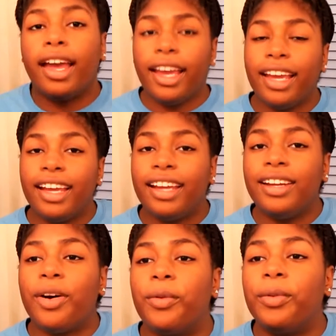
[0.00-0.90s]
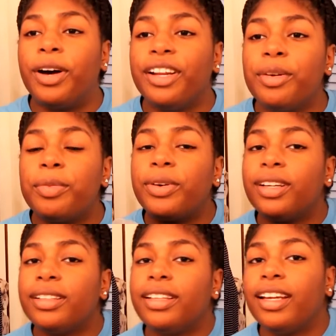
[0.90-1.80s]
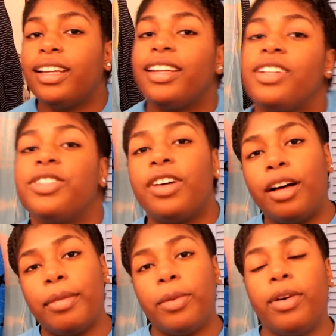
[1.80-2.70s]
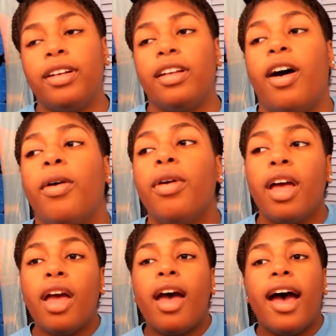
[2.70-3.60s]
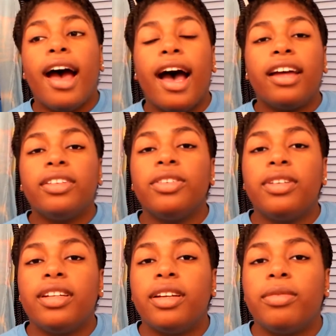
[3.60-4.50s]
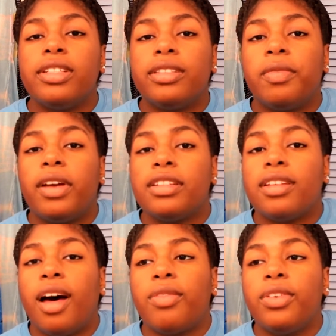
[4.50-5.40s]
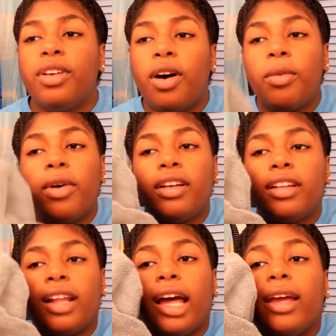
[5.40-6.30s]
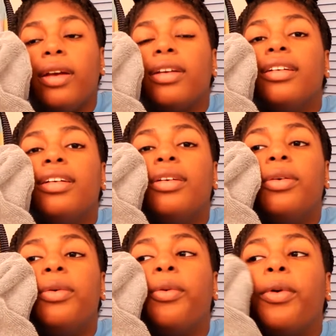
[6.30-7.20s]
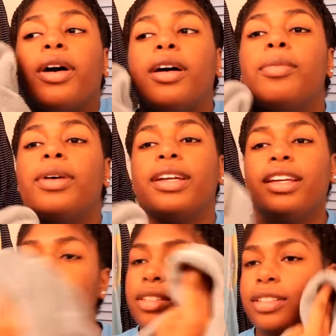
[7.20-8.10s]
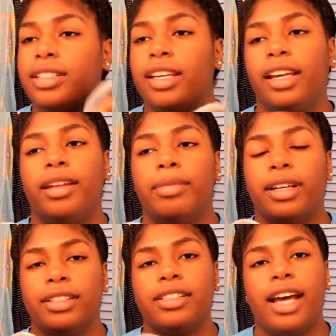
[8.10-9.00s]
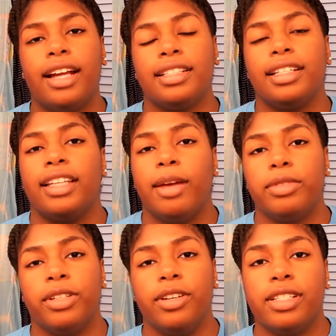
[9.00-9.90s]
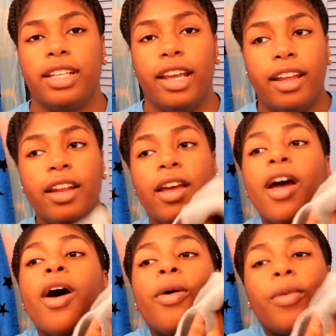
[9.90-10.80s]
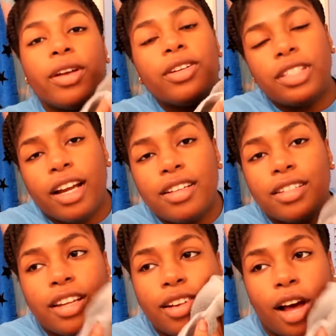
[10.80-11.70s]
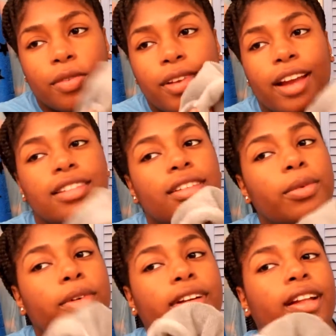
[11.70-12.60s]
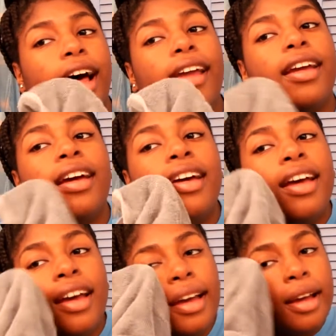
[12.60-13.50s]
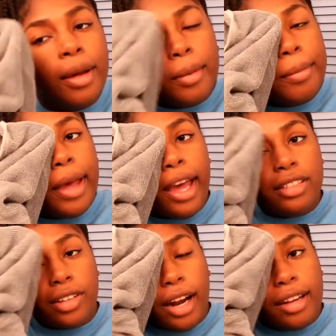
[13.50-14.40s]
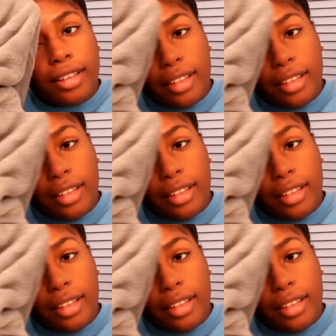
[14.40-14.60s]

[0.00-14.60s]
And one important thing that you all may want to know, after you get done rinsing your face off, you don't want to like rub against your skin because it's actually damaging your skin. When you dry your skin off, you actually want to like pat dry